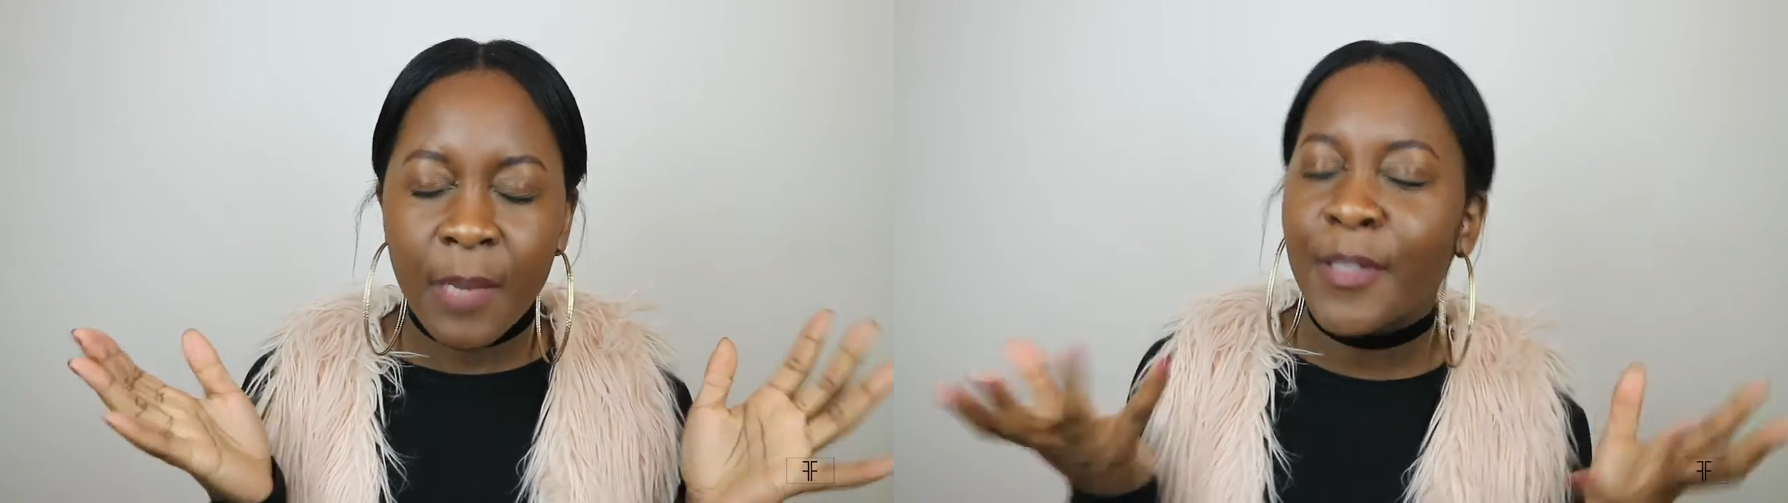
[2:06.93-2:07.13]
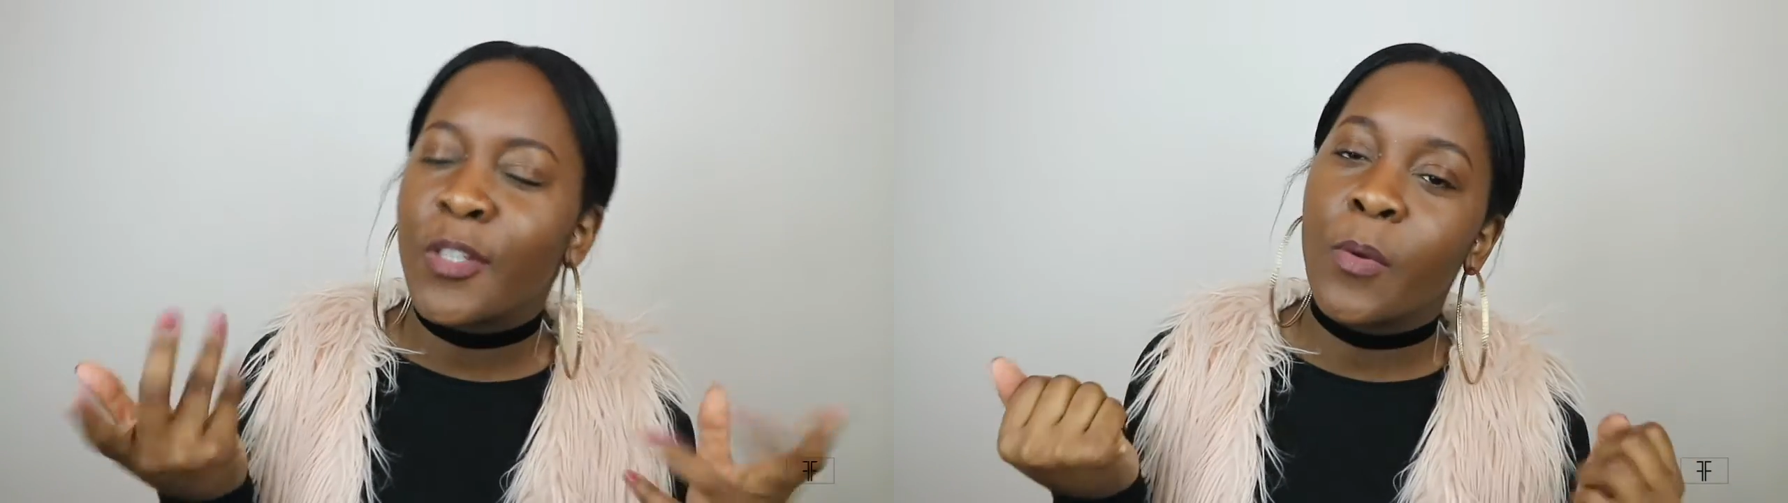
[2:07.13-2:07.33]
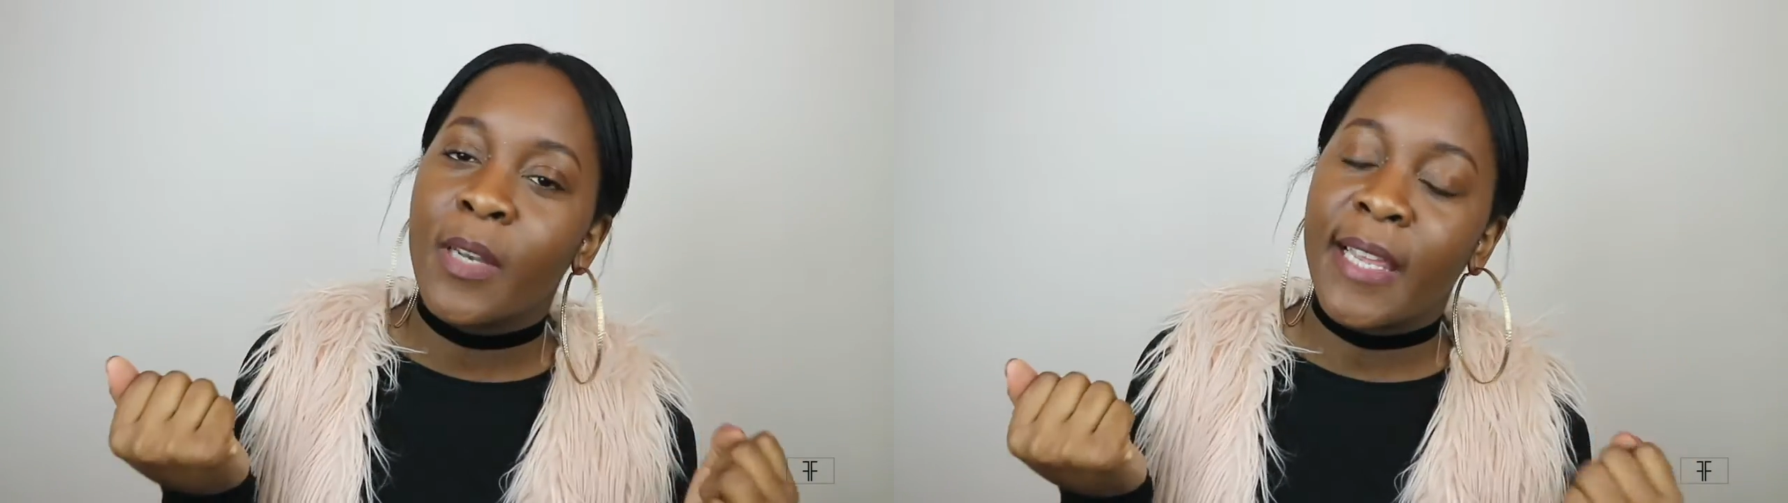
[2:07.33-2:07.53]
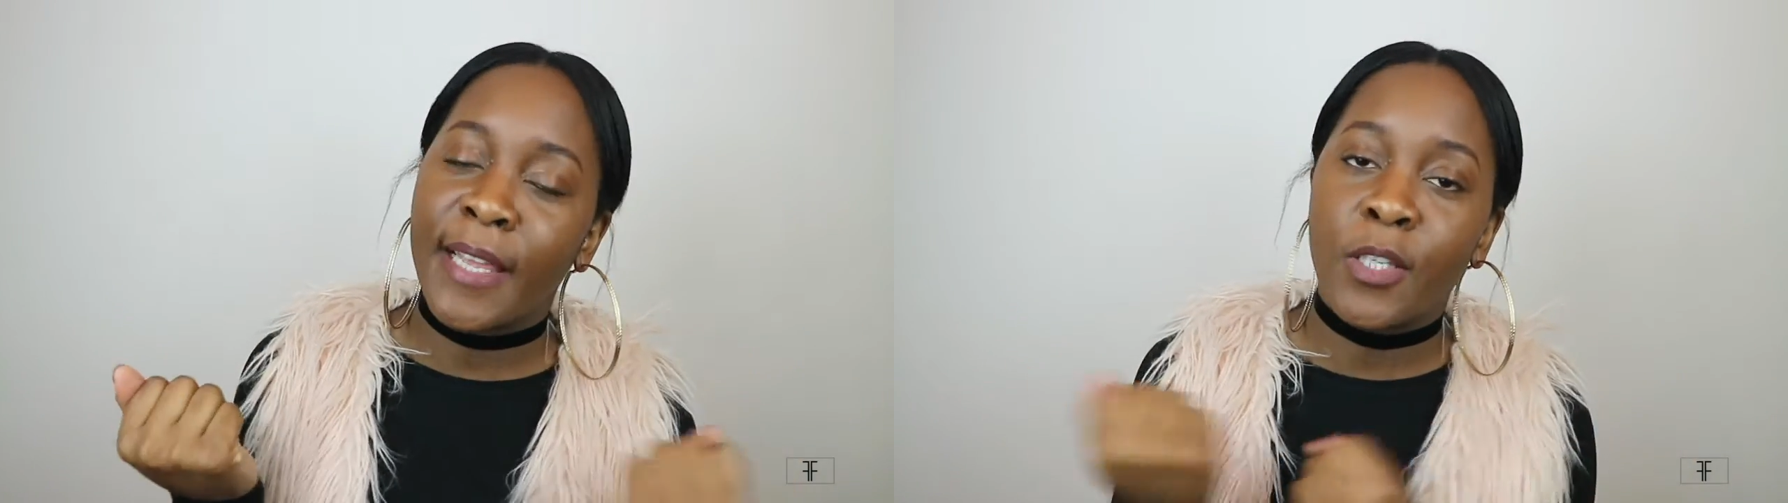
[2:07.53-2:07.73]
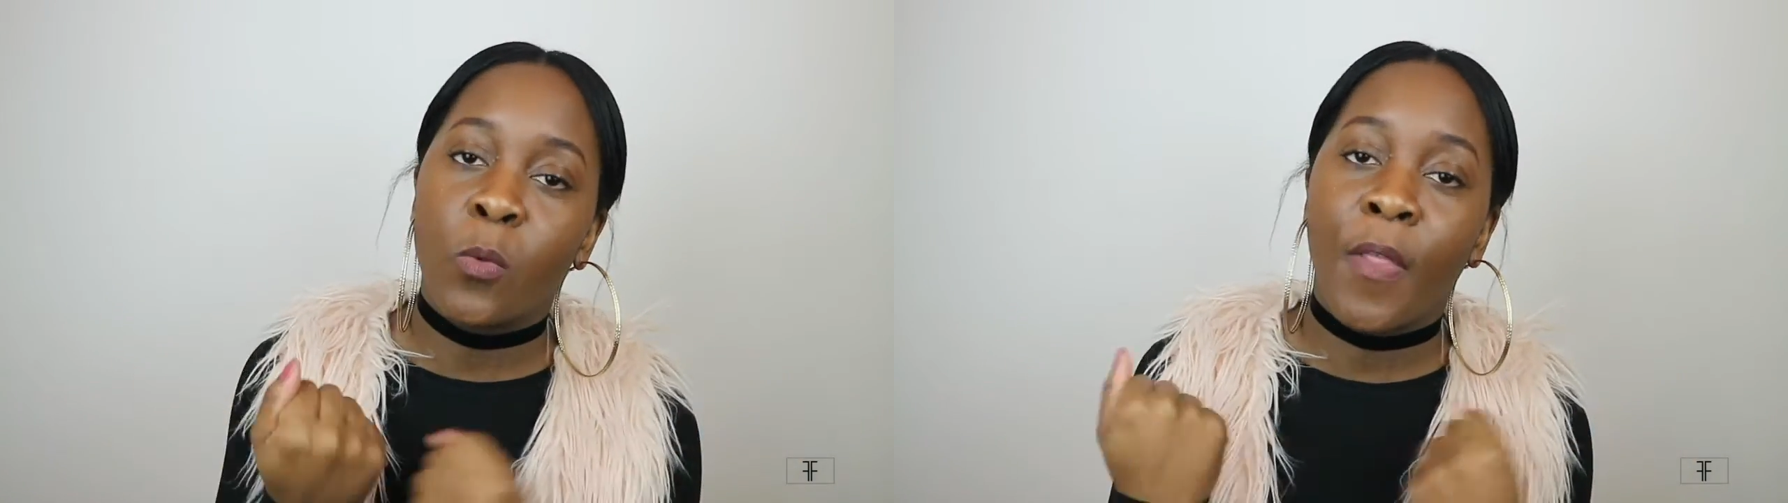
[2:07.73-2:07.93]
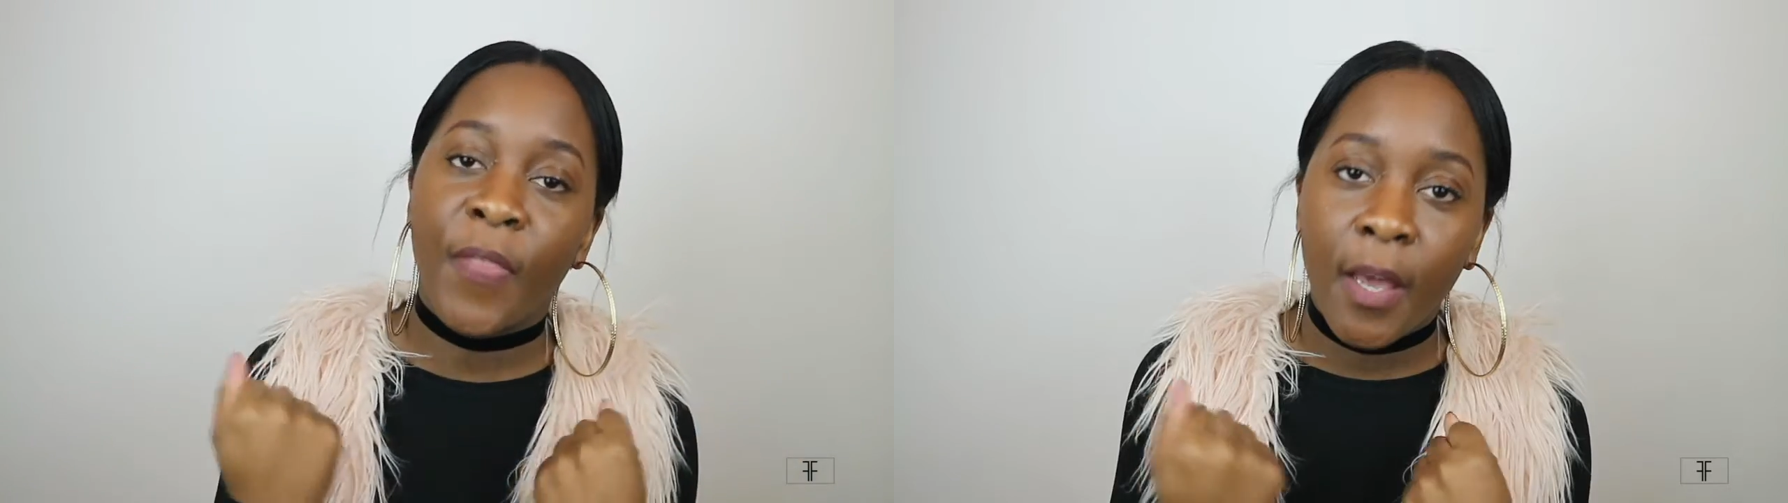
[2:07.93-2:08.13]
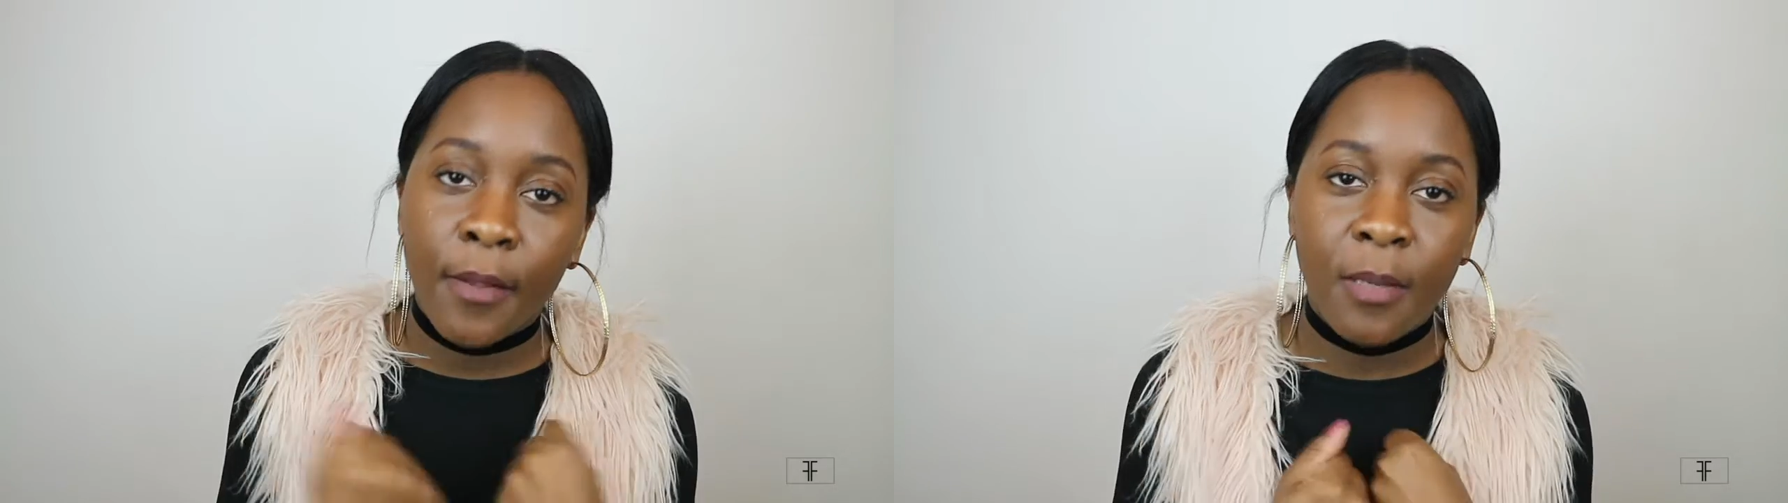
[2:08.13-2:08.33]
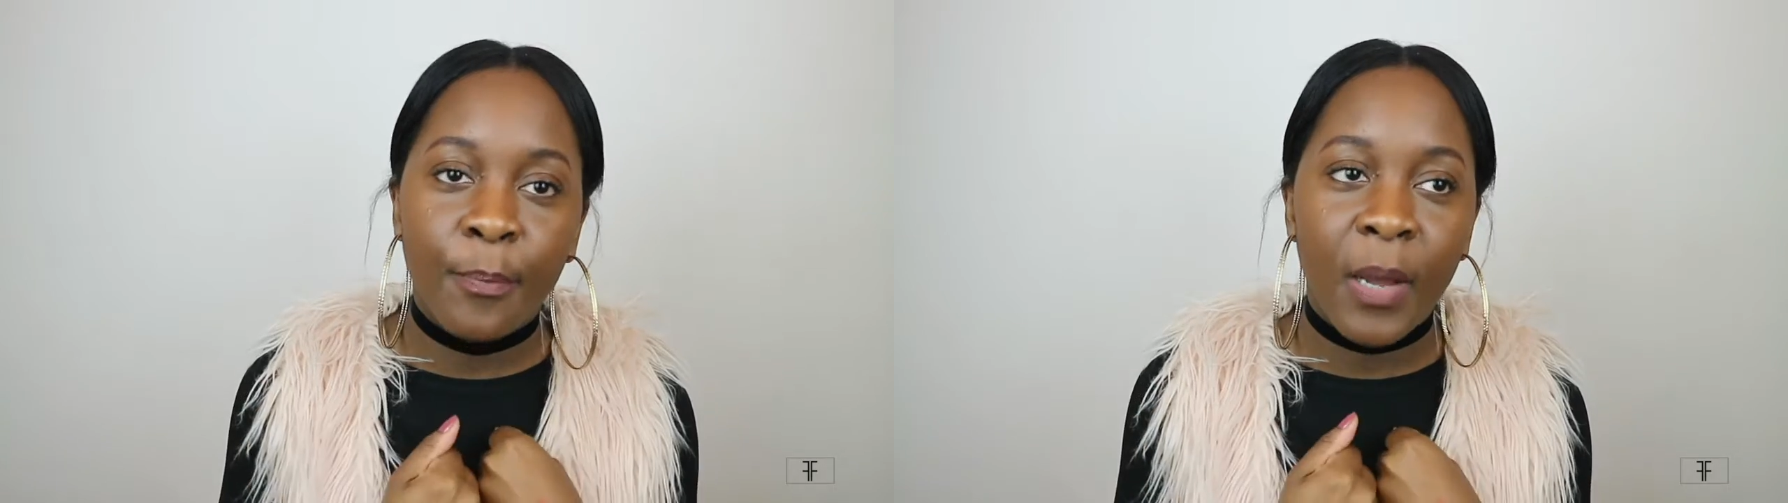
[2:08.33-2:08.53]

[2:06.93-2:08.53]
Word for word: be doing when I get to 1,000.